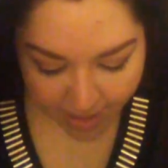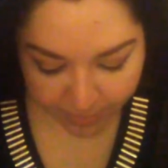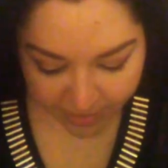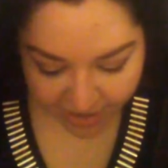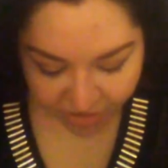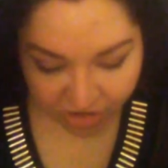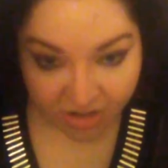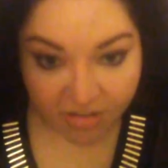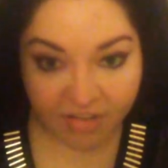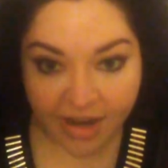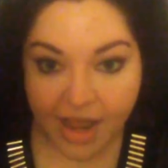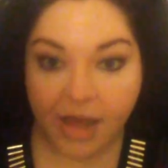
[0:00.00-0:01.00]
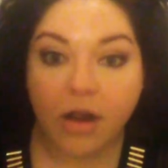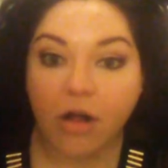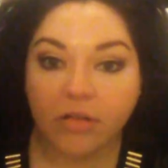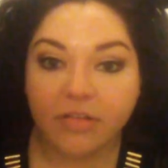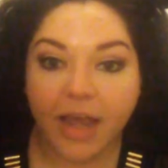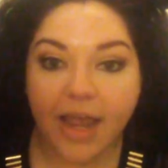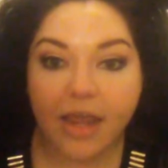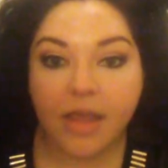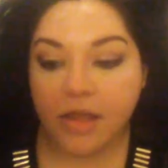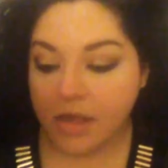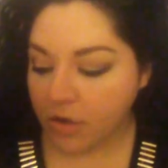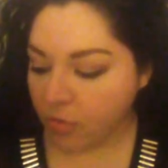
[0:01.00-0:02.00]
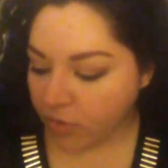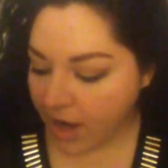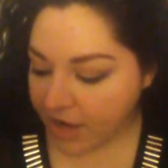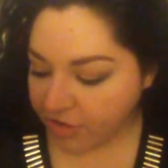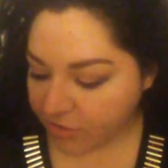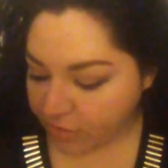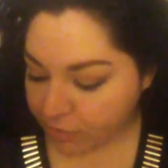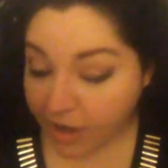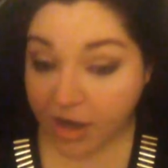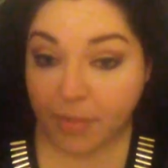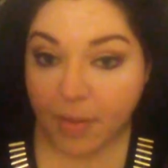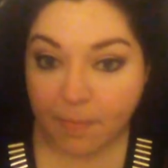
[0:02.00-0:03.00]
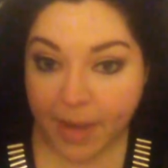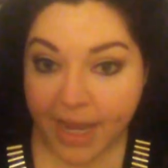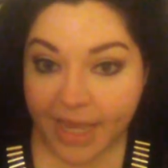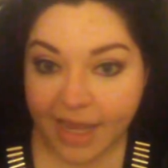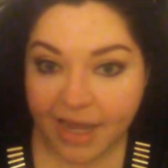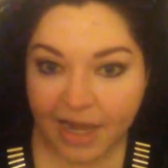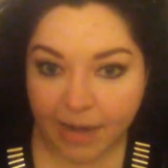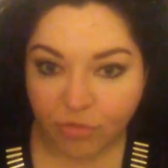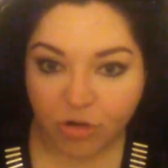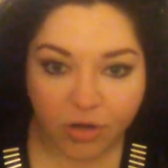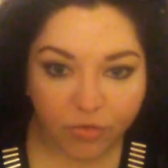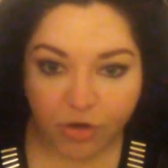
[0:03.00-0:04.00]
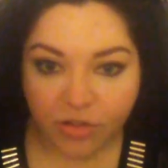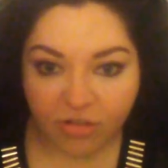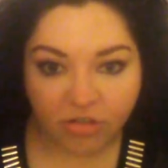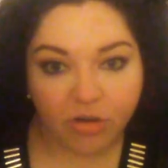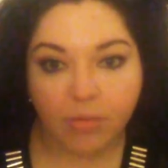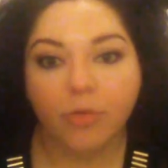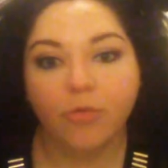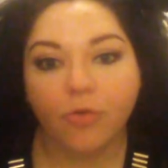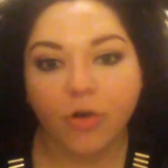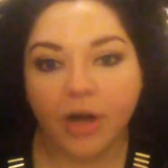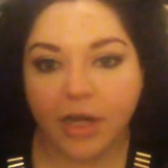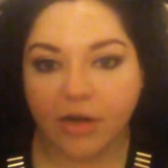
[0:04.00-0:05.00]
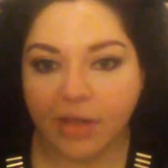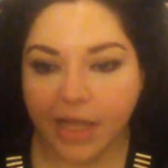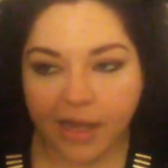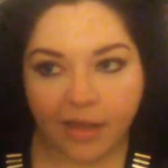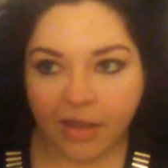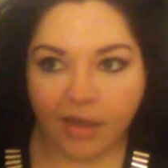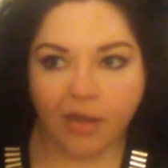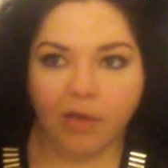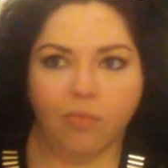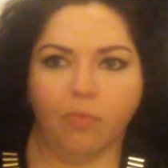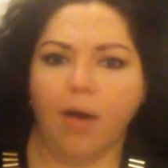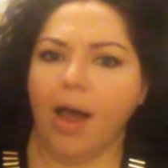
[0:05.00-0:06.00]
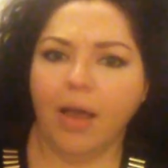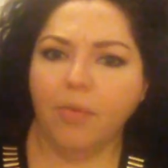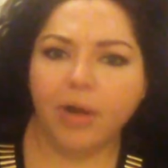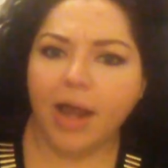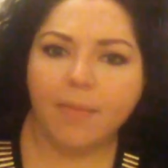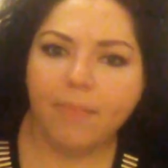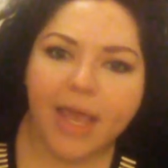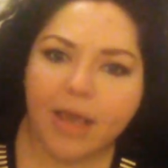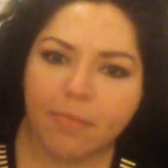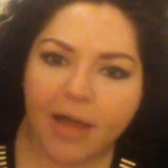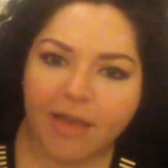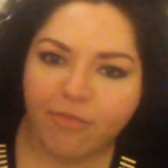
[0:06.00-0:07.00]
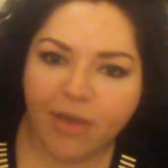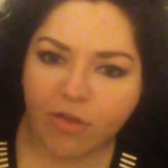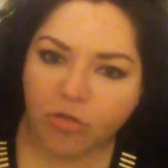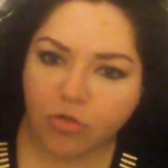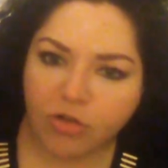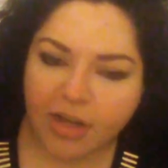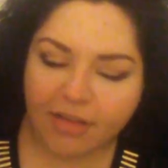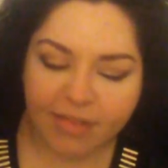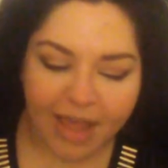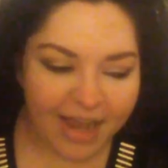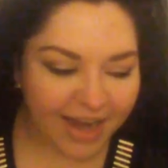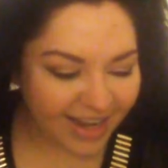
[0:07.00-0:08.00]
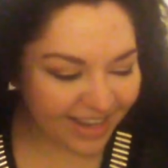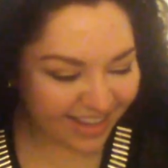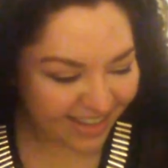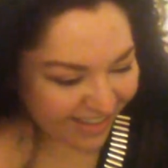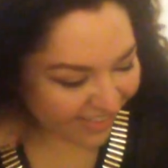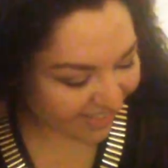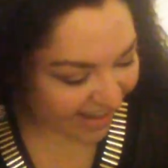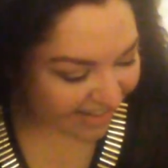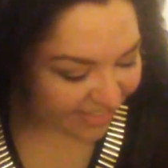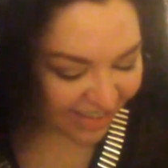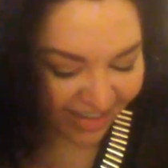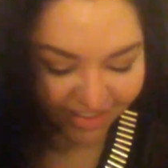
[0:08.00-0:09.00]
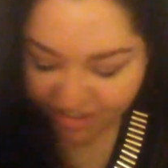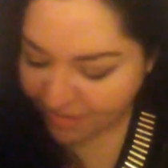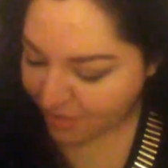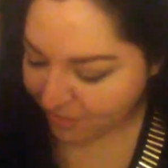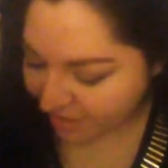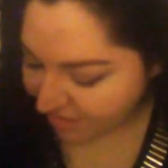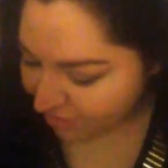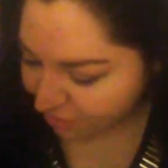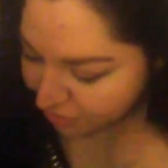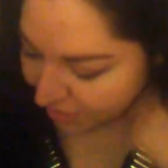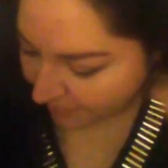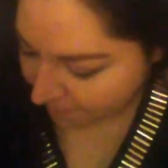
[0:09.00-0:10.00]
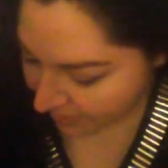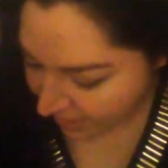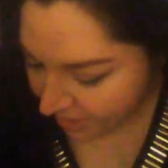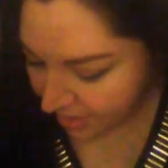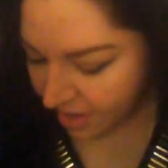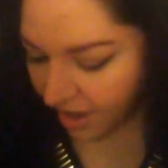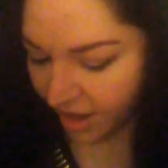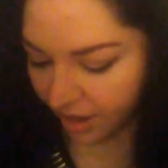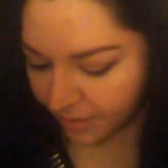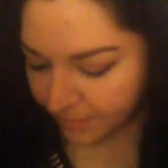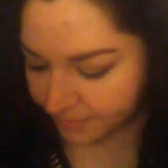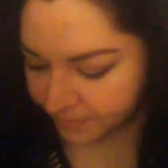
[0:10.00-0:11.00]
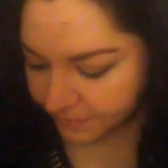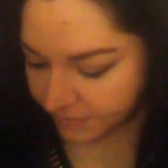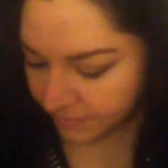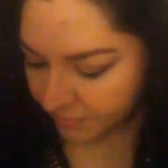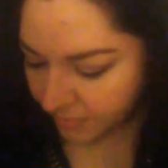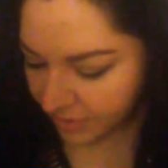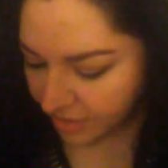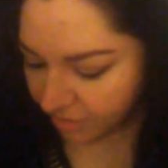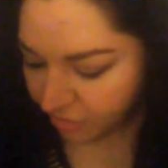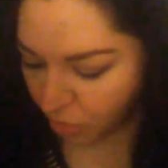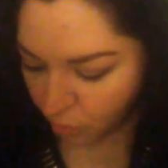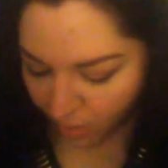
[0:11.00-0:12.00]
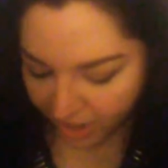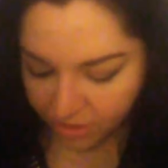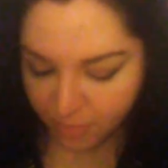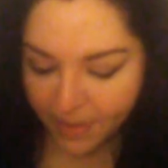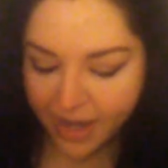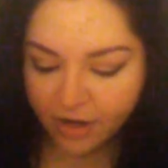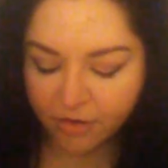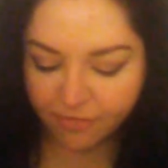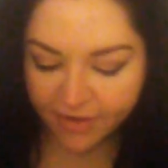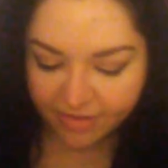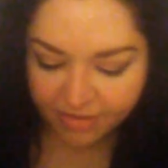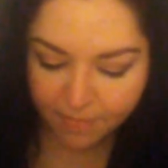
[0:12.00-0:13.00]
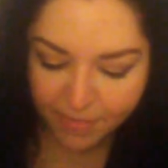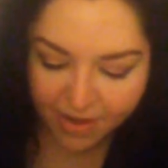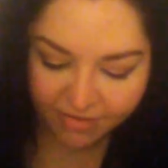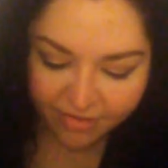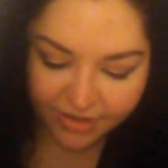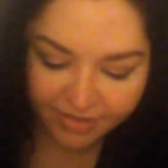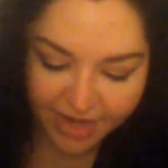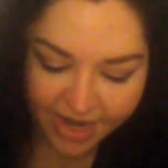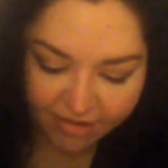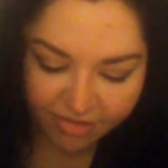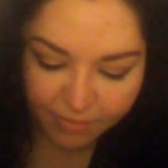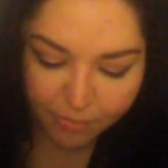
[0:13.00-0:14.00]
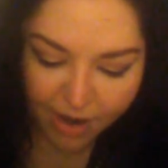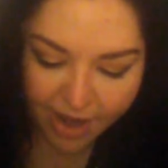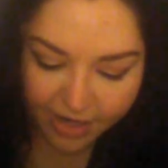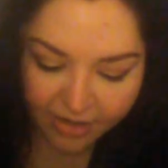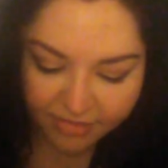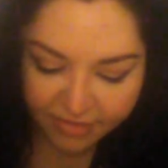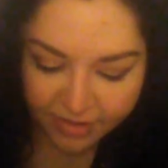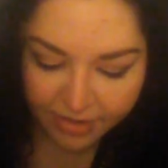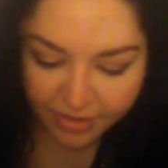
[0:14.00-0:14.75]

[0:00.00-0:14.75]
application to stay on all day, what I do is recommend baking. And I'm sure you've heard this term before, and you're like, why would I bake my face? Who does that? There's actually a legitimate reason for it. Um, so when you bake your face, it basically takes the product